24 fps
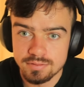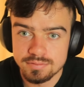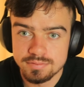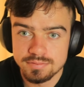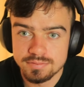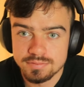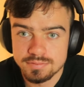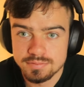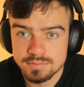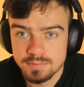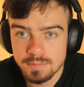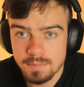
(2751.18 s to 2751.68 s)

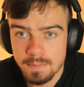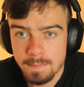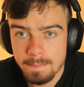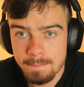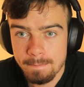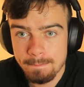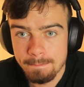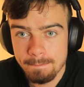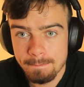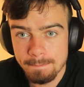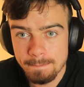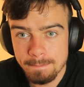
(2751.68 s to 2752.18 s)

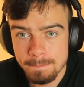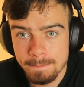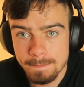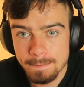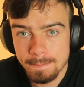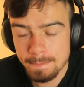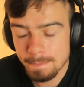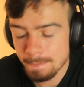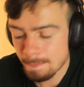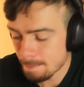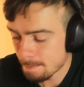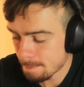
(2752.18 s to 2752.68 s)

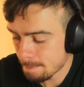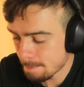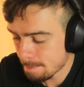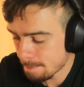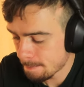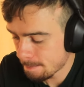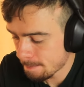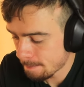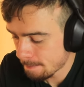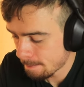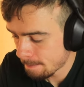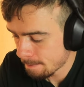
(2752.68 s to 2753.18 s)
(silence)